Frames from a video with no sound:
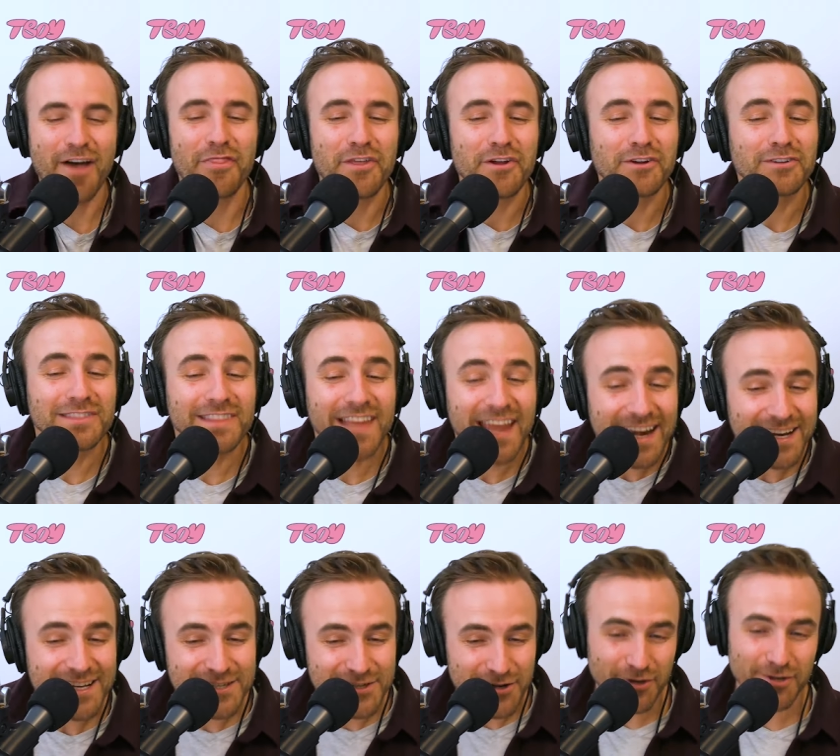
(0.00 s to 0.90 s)
their
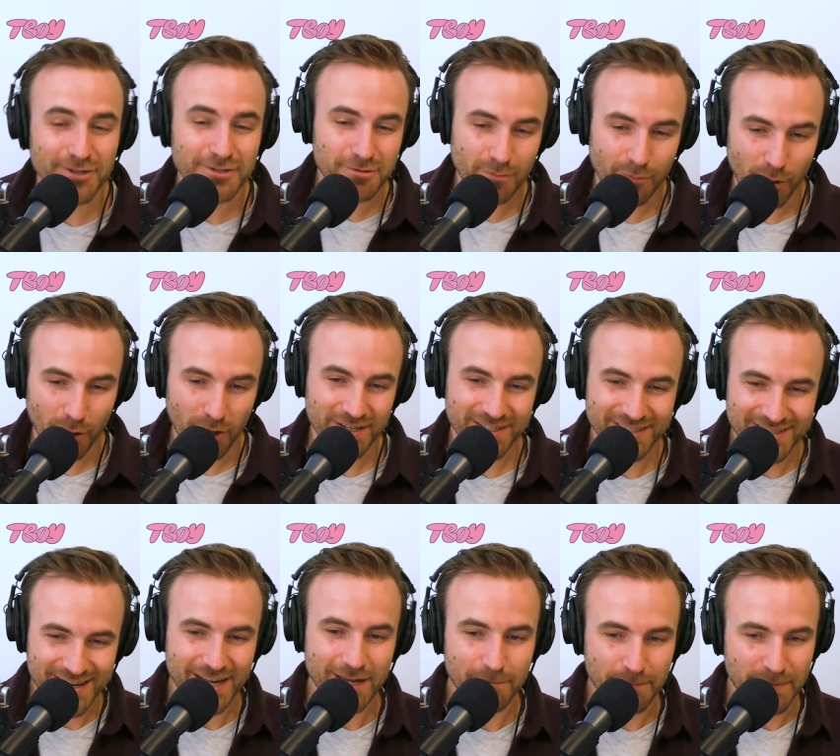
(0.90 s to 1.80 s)
latest earnings report
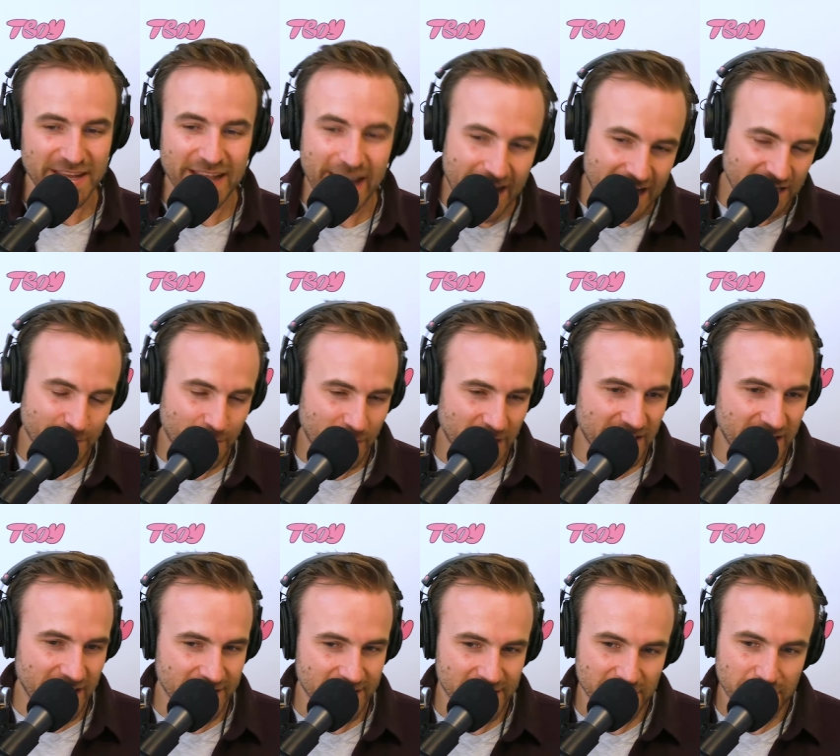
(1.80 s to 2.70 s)
did beat
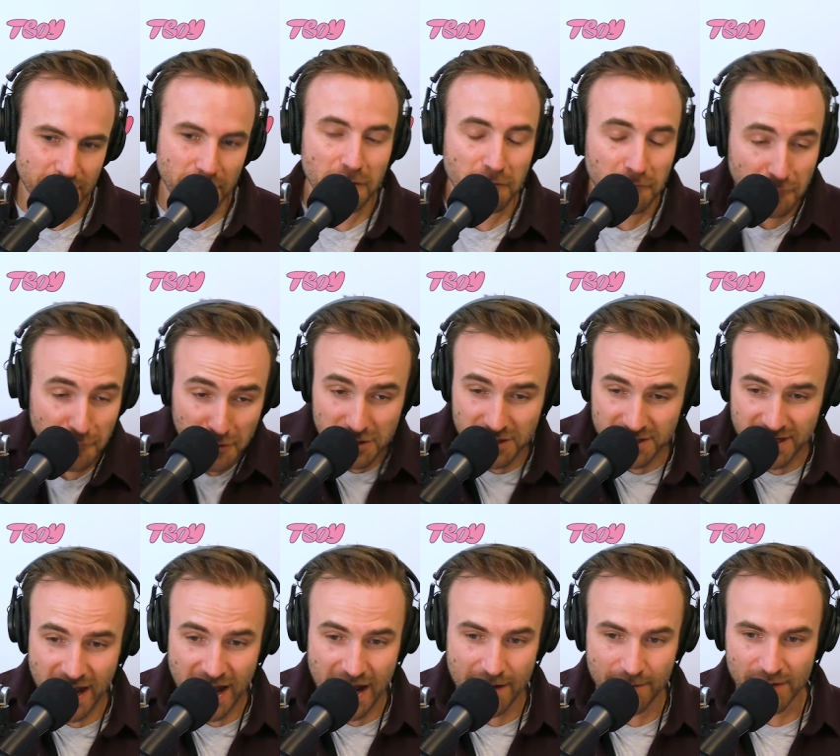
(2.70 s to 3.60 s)
expectations for the first
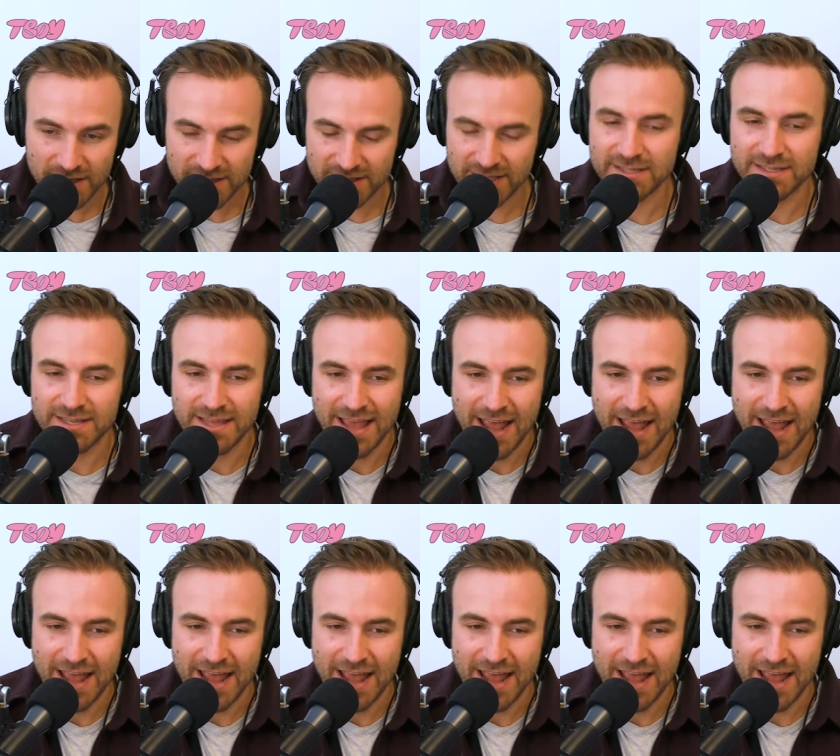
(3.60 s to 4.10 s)
time since they